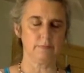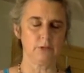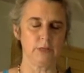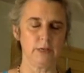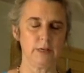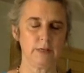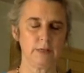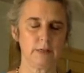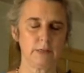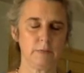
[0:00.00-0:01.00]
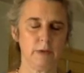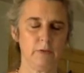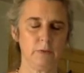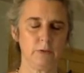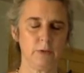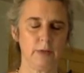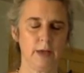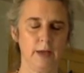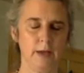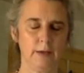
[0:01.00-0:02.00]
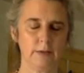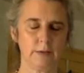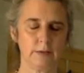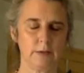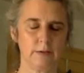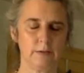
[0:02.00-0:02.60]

Breathing into that space between the hands.